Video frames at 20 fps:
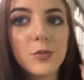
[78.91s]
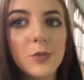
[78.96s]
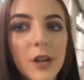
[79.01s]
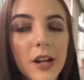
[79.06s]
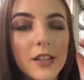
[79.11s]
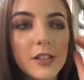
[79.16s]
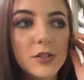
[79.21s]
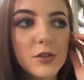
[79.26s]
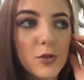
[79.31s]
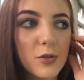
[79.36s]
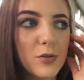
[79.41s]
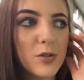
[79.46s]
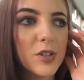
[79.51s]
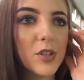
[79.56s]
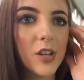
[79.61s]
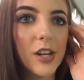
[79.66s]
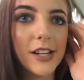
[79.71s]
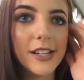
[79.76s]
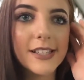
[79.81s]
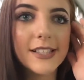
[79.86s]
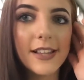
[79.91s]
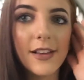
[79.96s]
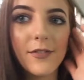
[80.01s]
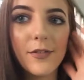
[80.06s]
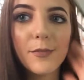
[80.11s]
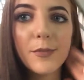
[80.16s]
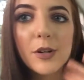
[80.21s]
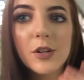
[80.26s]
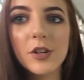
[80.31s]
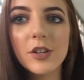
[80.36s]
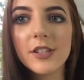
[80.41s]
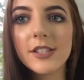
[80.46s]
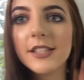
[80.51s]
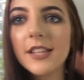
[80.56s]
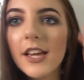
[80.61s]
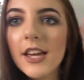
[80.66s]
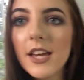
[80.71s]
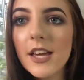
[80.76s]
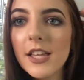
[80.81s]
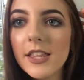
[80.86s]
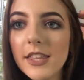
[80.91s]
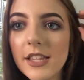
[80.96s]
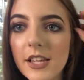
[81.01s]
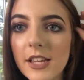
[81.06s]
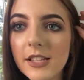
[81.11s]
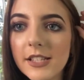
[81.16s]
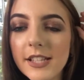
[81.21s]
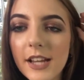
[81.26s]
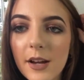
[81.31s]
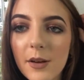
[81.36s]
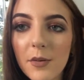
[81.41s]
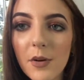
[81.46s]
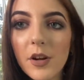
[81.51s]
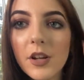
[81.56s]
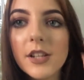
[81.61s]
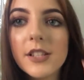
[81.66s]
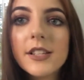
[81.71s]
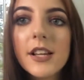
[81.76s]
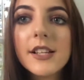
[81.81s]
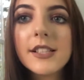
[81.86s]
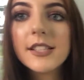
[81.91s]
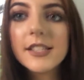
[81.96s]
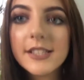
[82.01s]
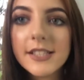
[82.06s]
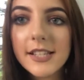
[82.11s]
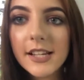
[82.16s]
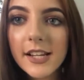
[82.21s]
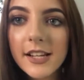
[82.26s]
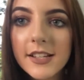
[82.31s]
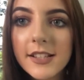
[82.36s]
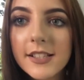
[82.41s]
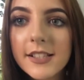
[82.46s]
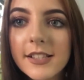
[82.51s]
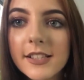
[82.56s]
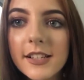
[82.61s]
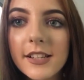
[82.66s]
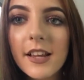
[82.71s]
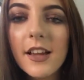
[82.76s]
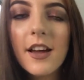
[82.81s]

We're at the school until like 7 because the ceremony starts at 6.